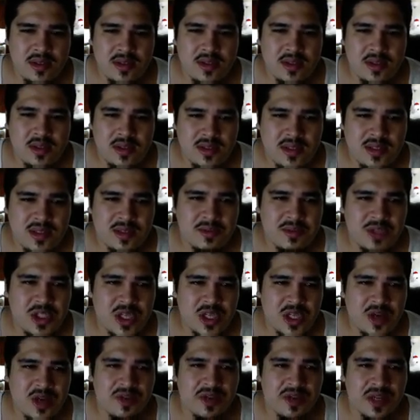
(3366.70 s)
some
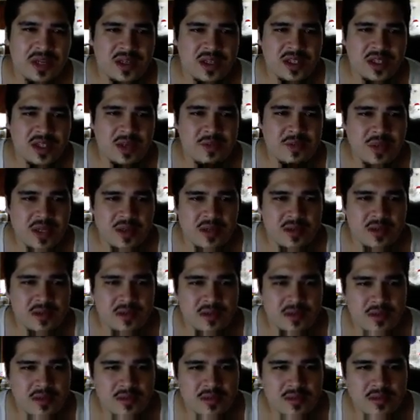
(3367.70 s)
shelving or something.
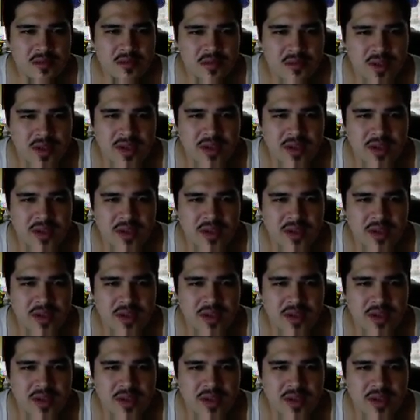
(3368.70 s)
Yeah.